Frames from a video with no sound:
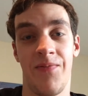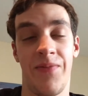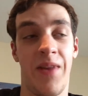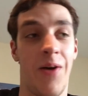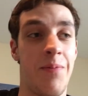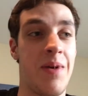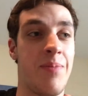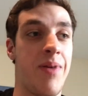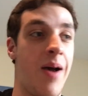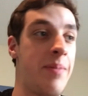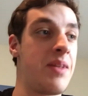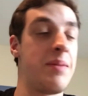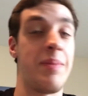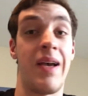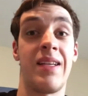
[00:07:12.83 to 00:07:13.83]
that would be
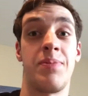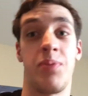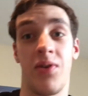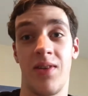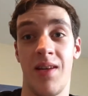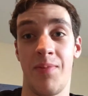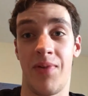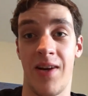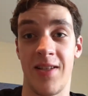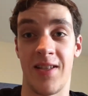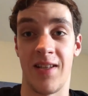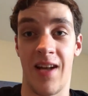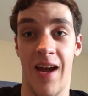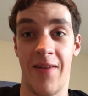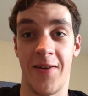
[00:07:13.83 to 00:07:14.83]
probably the best birthday
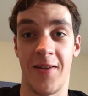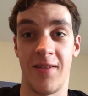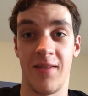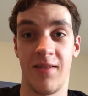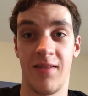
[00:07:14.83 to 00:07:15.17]
present ever.